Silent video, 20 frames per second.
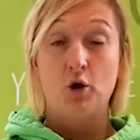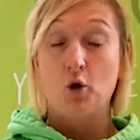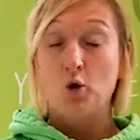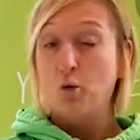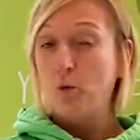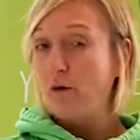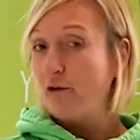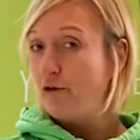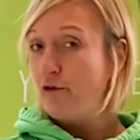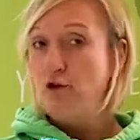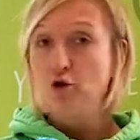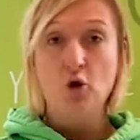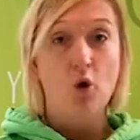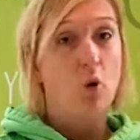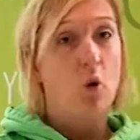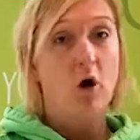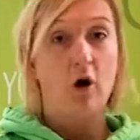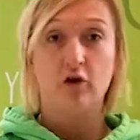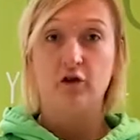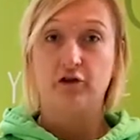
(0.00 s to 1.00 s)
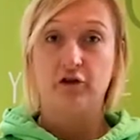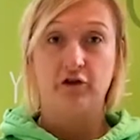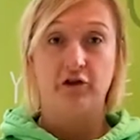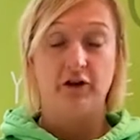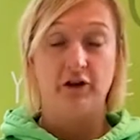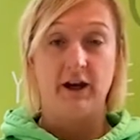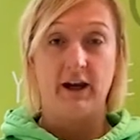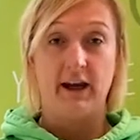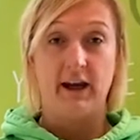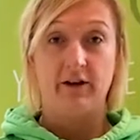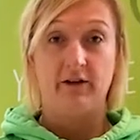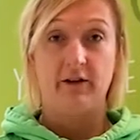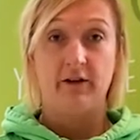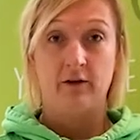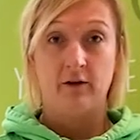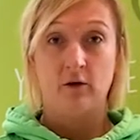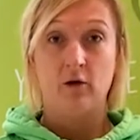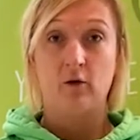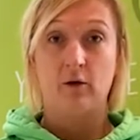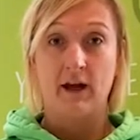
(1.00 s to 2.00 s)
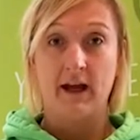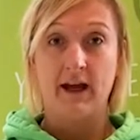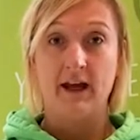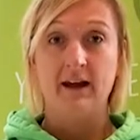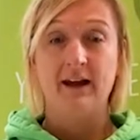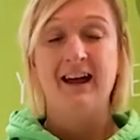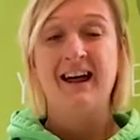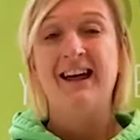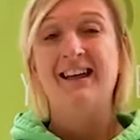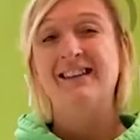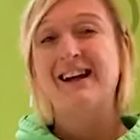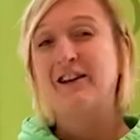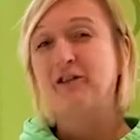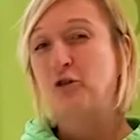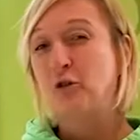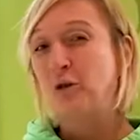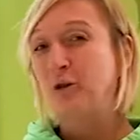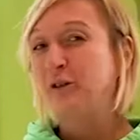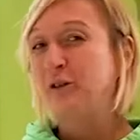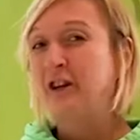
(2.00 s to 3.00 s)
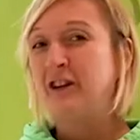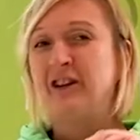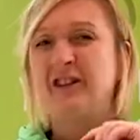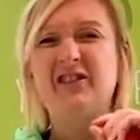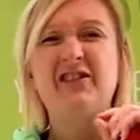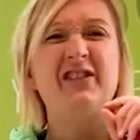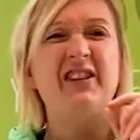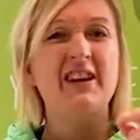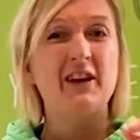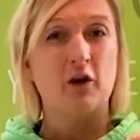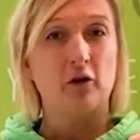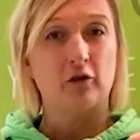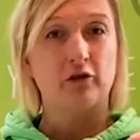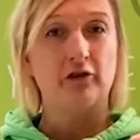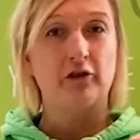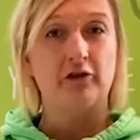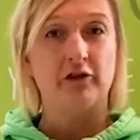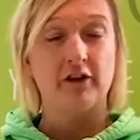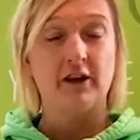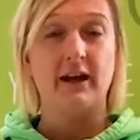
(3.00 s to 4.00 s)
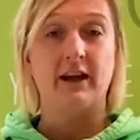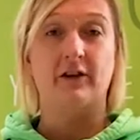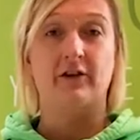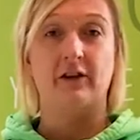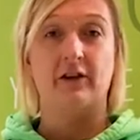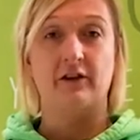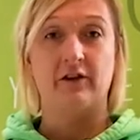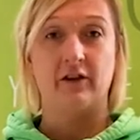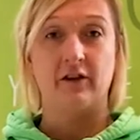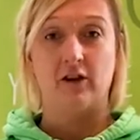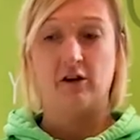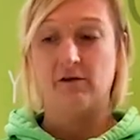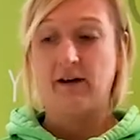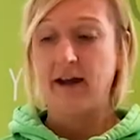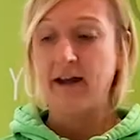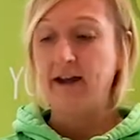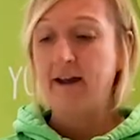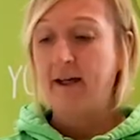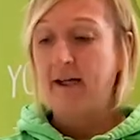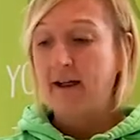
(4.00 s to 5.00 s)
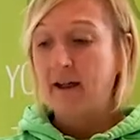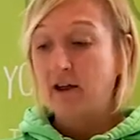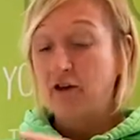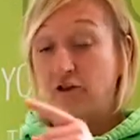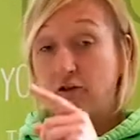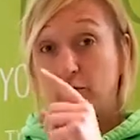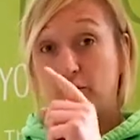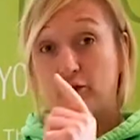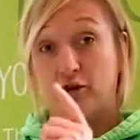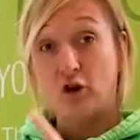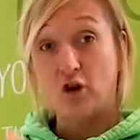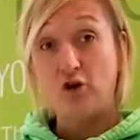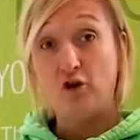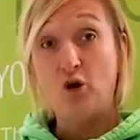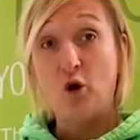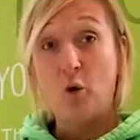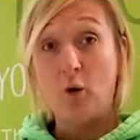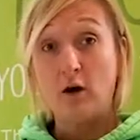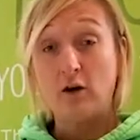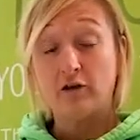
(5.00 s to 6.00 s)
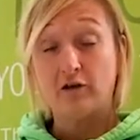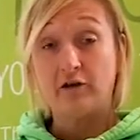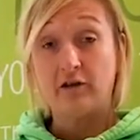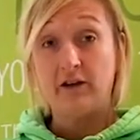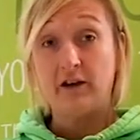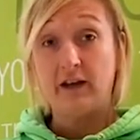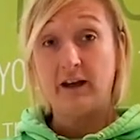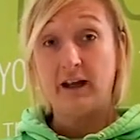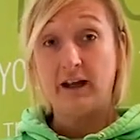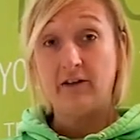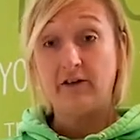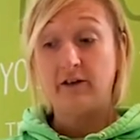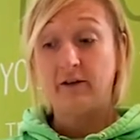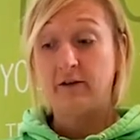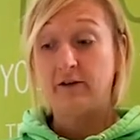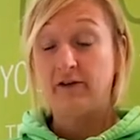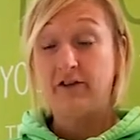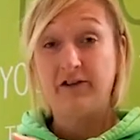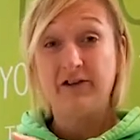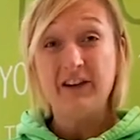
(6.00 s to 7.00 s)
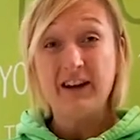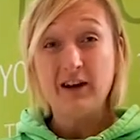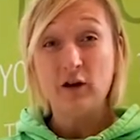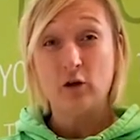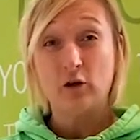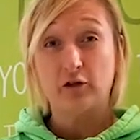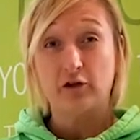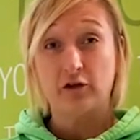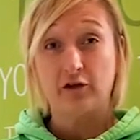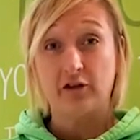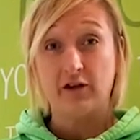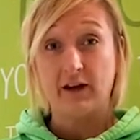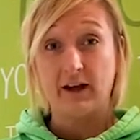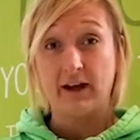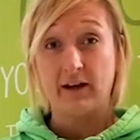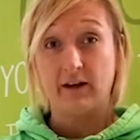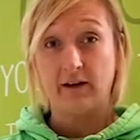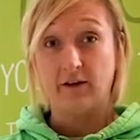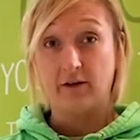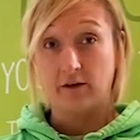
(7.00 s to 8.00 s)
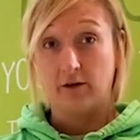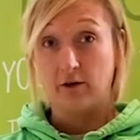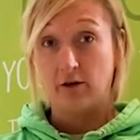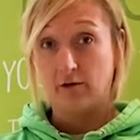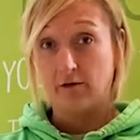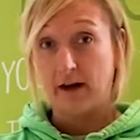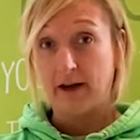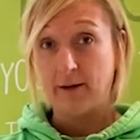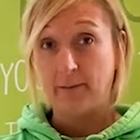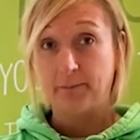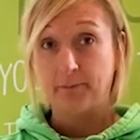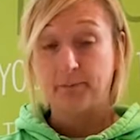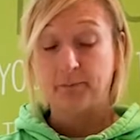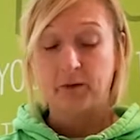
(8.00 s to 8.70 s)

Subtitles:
with no oxygen in it, okay? That's called deoxygenated, all right? So it's got no oxygen in it, it's deoxygenated, all right?